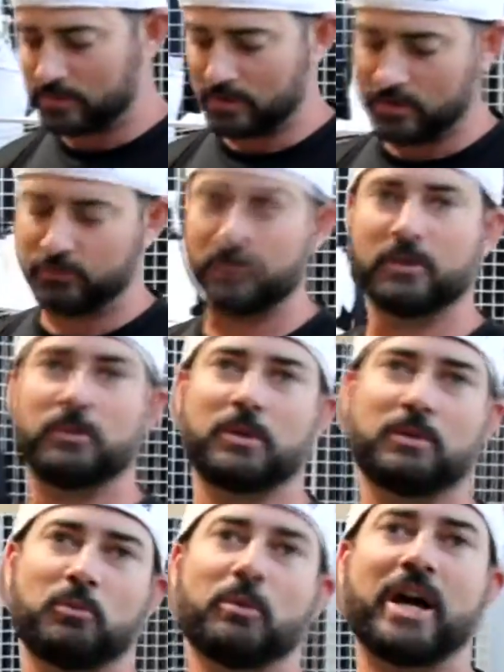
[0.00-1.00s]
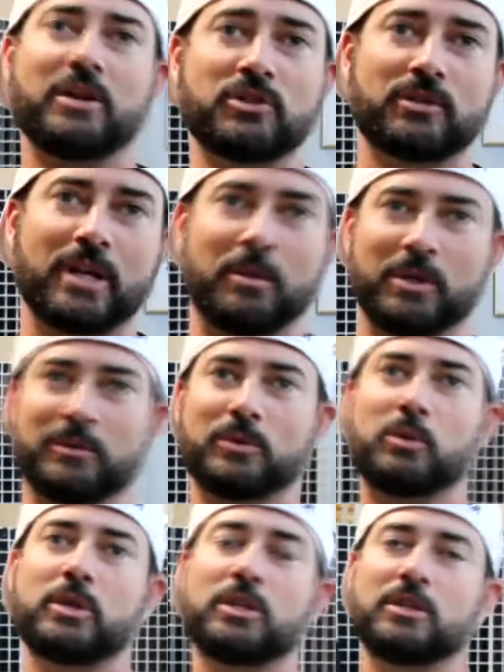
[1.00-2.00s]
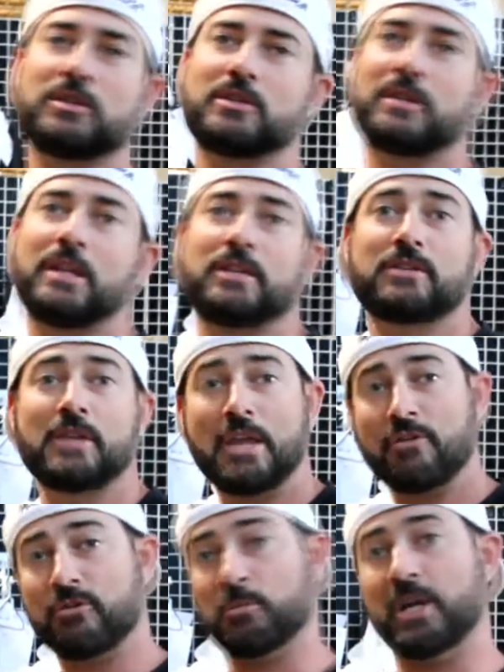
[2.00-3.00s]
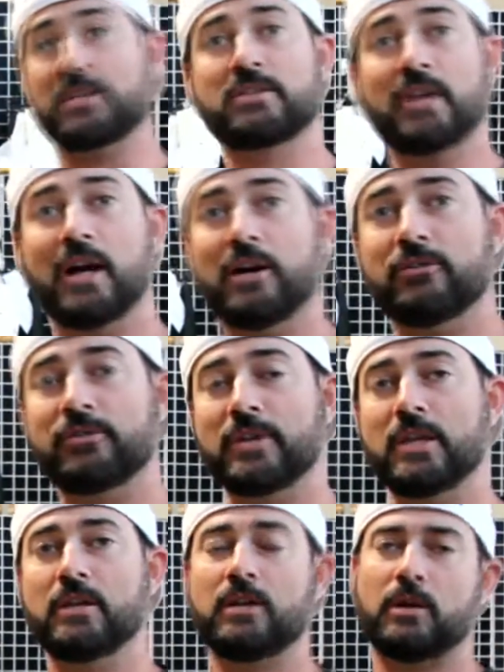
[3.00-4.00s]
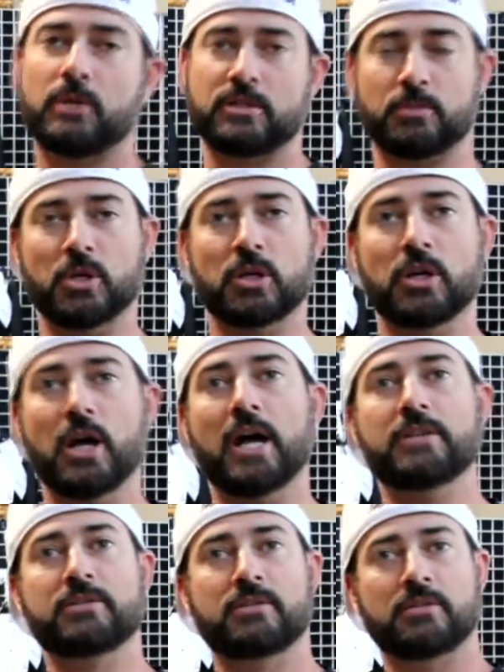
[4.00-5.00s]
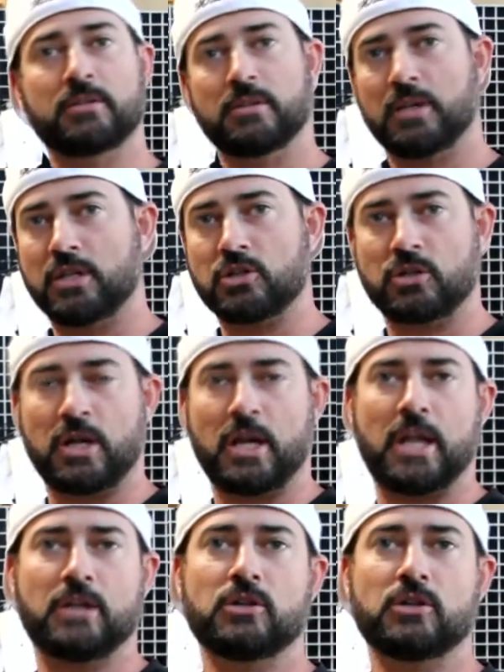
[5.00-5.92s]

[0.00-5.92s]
So for the bioceramic, what we use it is, for myself, I race motocross, I train,